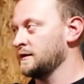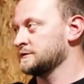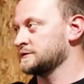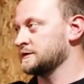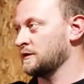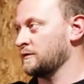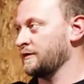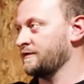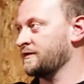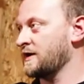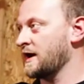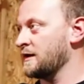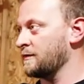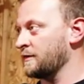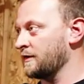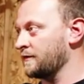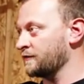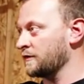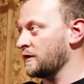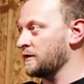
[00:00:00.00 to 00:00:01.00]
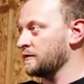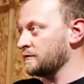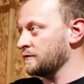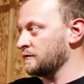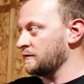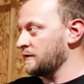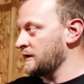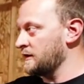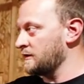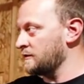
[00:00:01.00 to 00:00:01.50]
So we've got them on the front
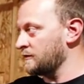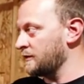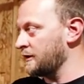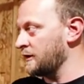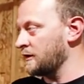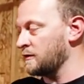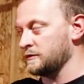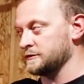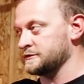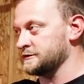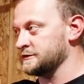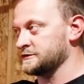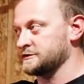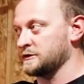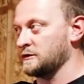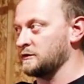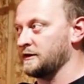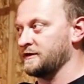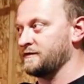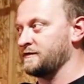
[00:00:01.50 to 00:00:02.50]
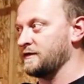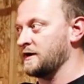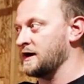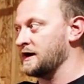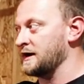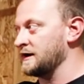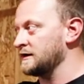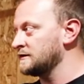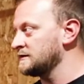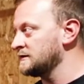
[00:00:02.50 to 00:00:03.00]
and in the rear, which is totally
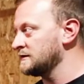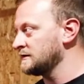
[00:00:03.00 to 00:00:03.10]
fine.